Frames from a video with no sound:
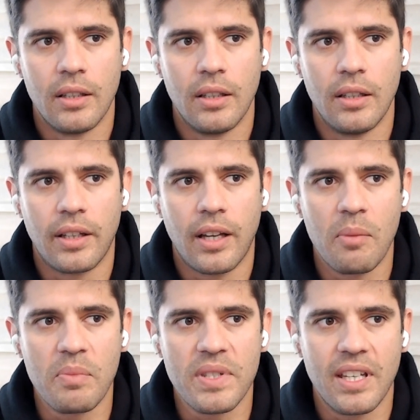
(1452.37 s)
it
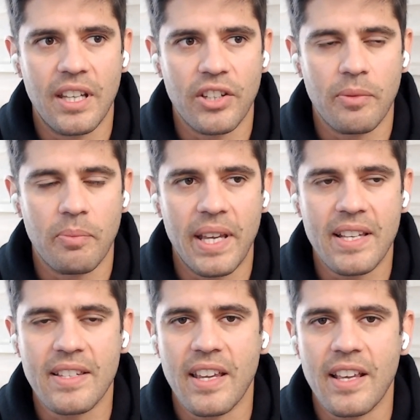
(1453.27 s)
comes in, it just
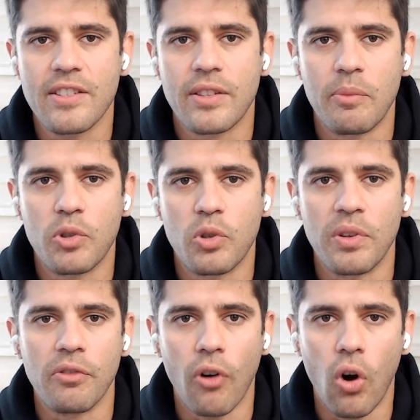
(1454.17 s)
makes sense to them to be
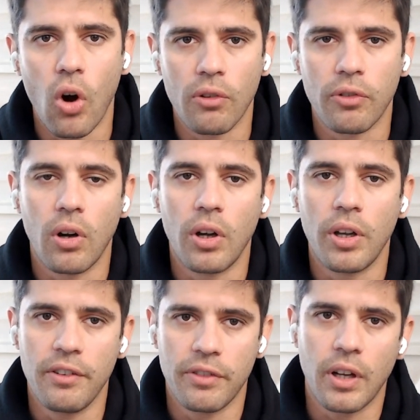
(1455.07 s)
involved,
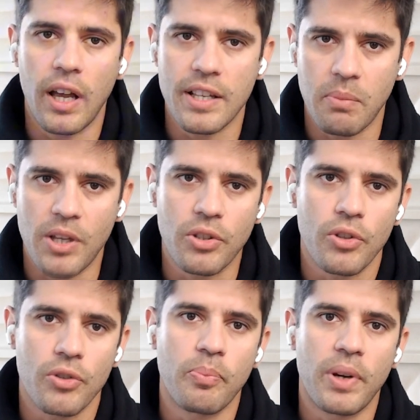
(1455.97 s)
either, as I
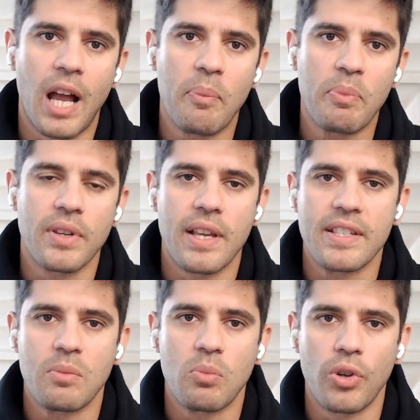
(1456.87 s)
mentioned, perhaps as
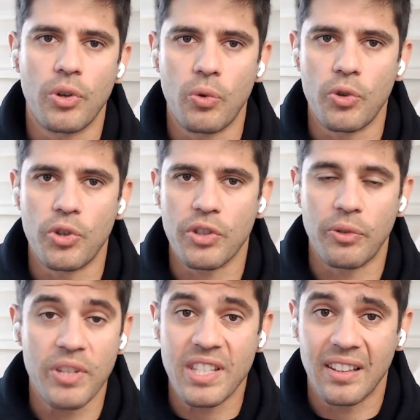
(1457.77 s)
someone who just
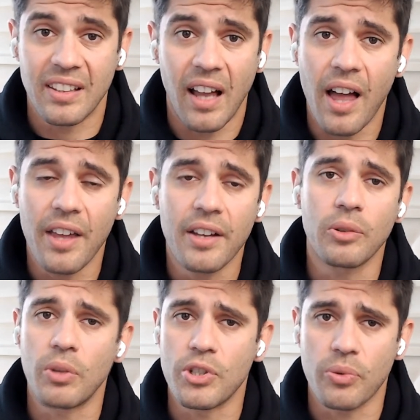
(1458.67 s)
recently
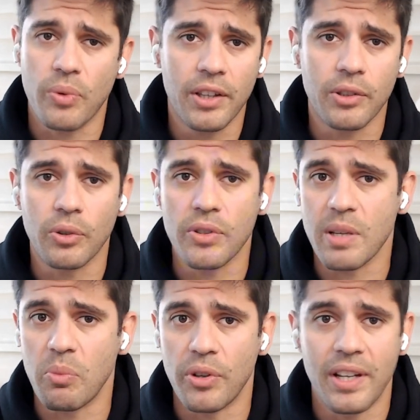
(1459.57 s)
hired or a director or
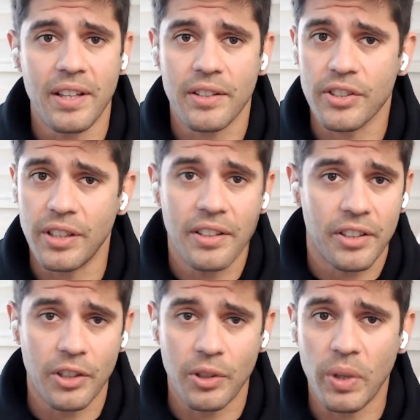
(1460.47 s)
someone,
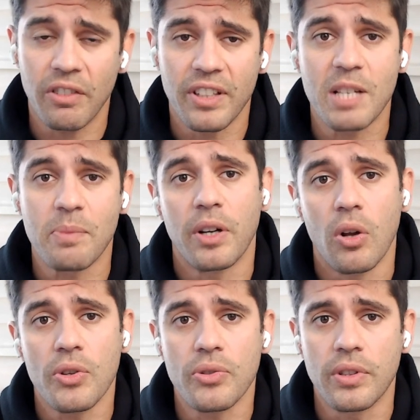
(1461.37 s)
intern, whatever it is, but
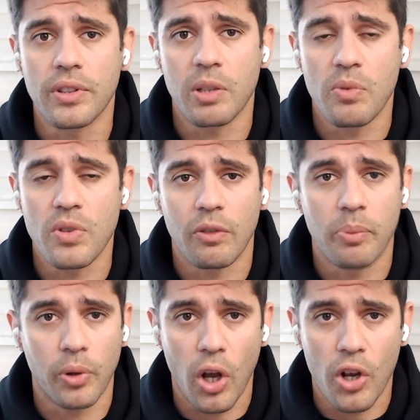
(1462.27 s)
also in terms
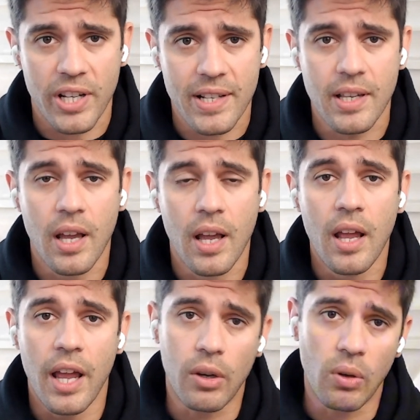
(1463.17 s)
of projects
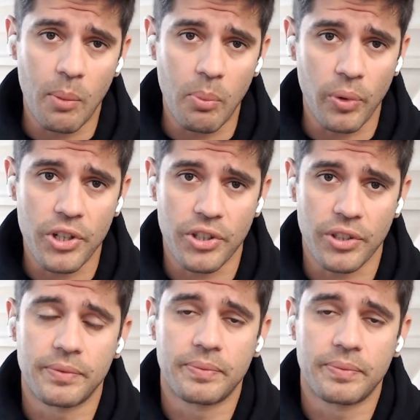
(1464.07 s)
and collaboration.